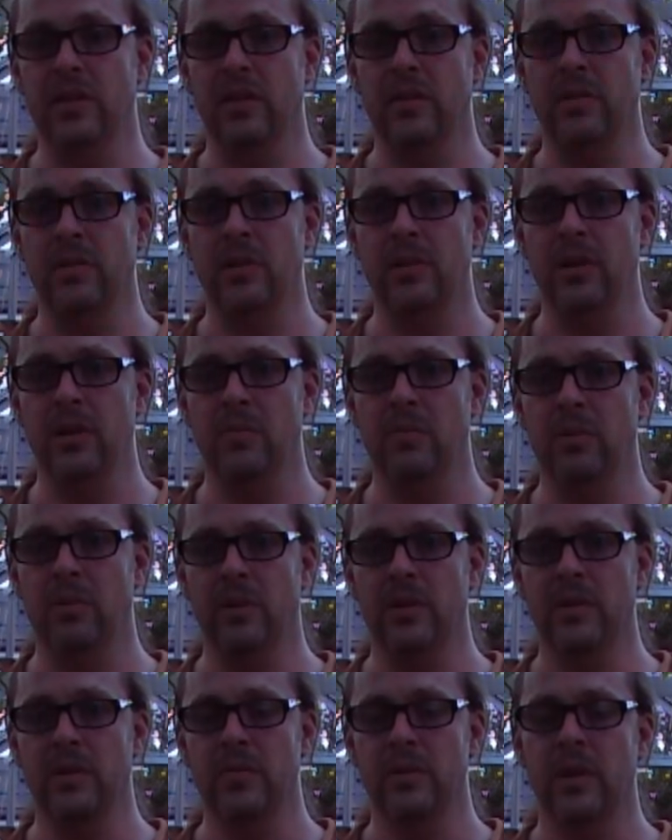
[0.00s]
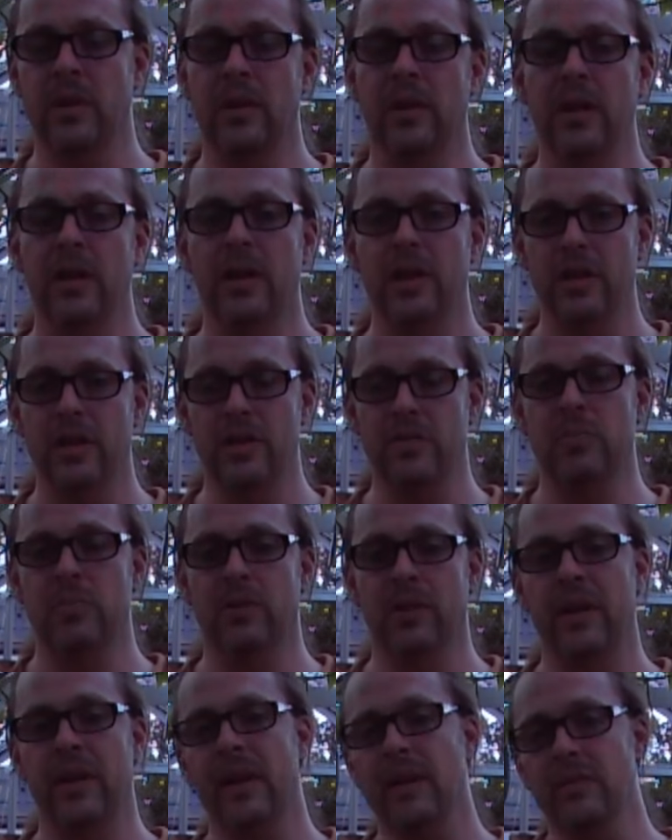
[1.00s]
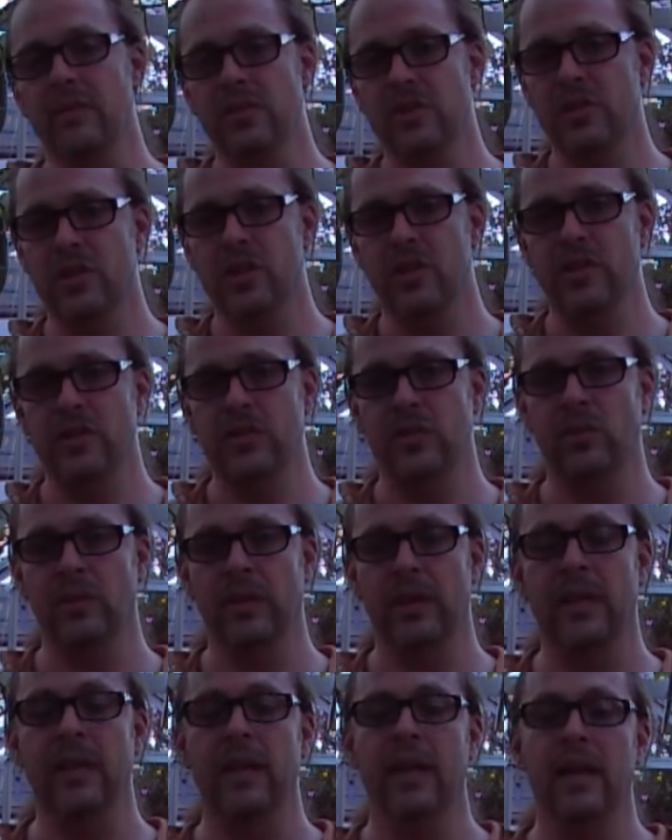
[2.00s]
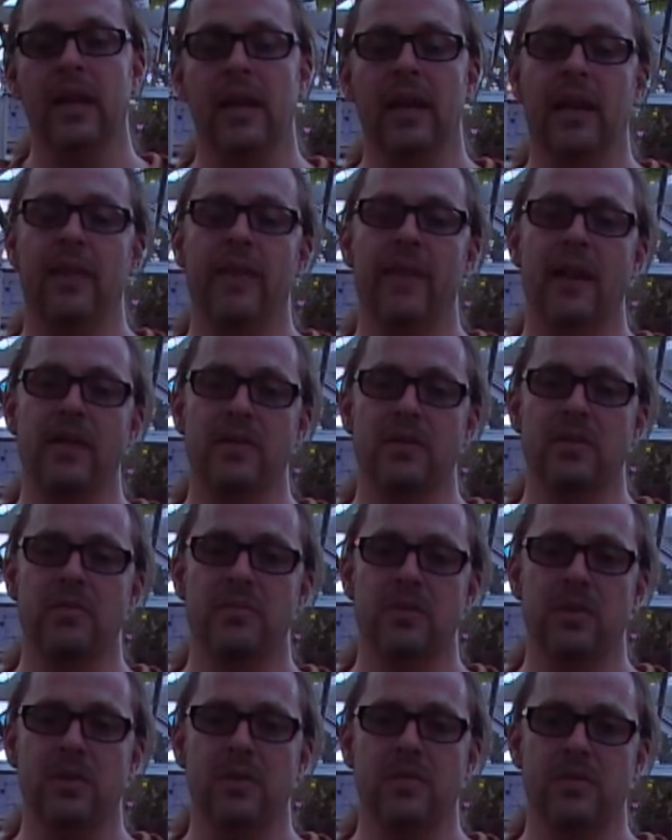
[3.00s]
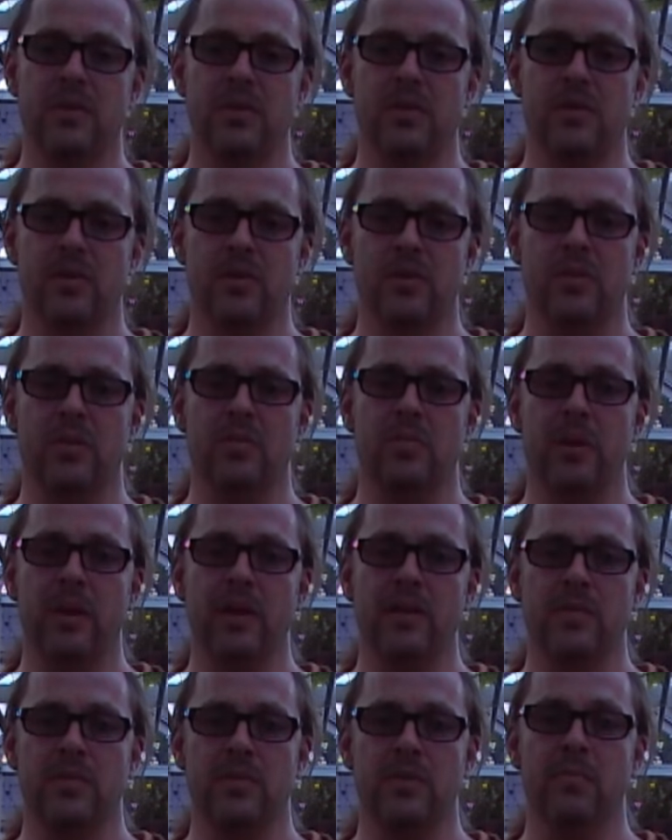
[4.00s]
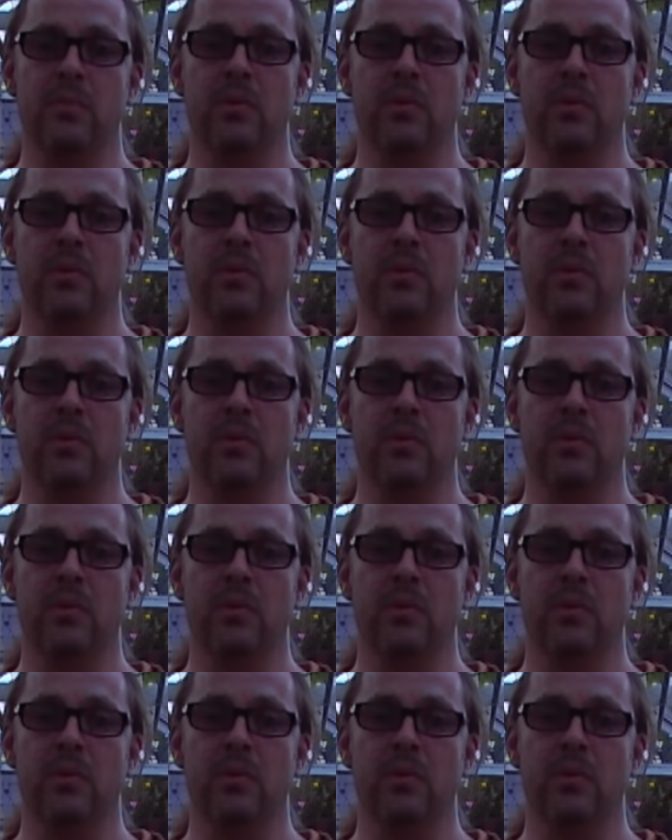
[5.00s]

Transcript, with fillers: you can, you can put in as well. You just put that in, stir it all in, and then just just just, just sort of bring it up to